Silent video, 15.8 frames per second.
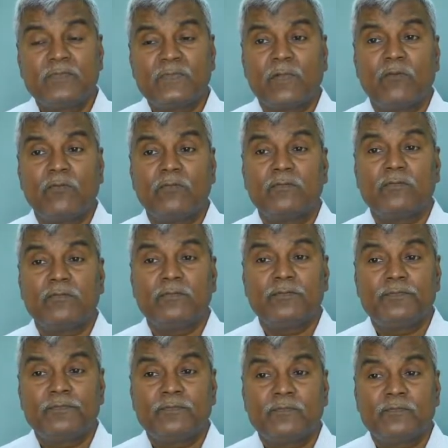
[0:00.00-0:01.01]
No,
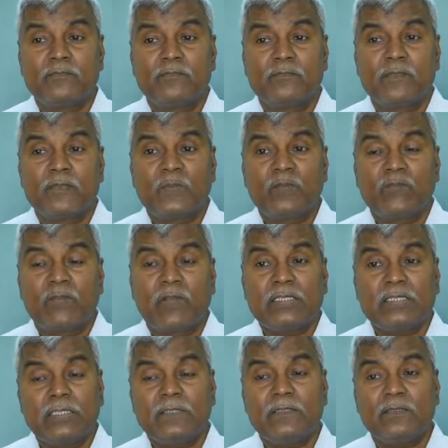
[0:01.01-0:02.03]
I
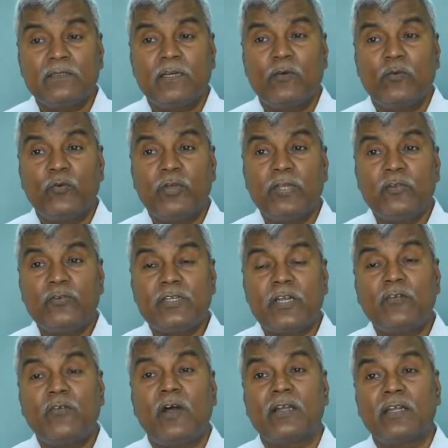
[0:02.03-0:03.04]
think the way we
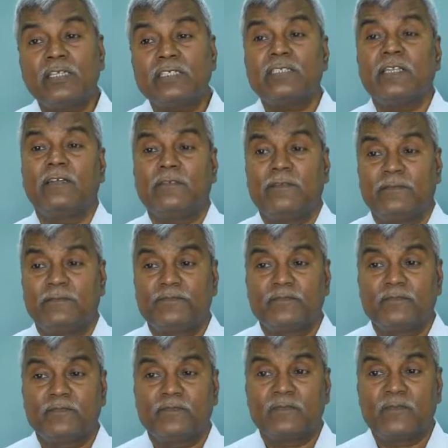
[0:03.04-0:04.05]
try to understand,
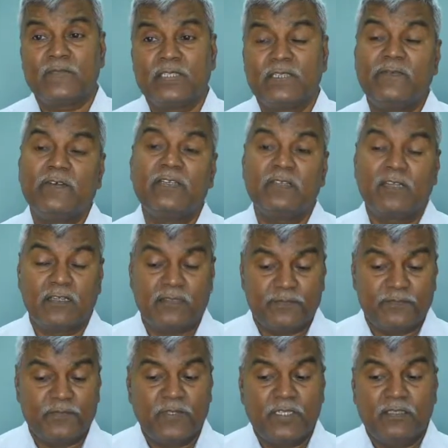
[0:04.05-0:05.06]
even
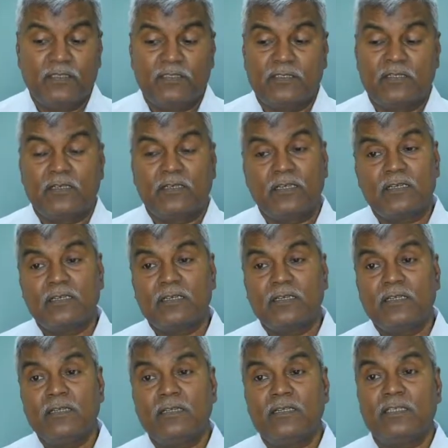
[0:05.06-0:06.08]
in a
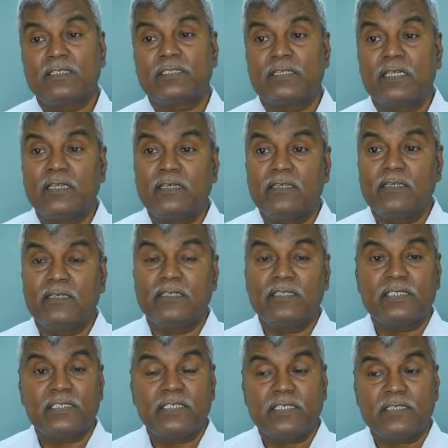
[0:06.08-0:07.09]
country, in a state, in a
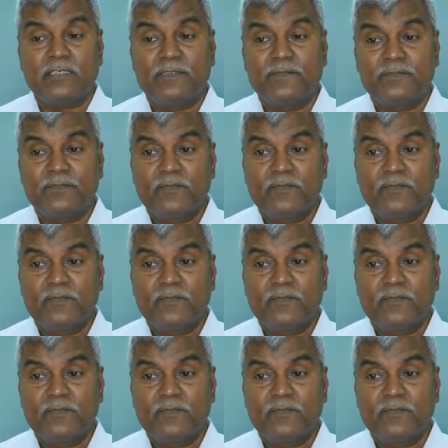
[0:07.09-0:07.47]
district,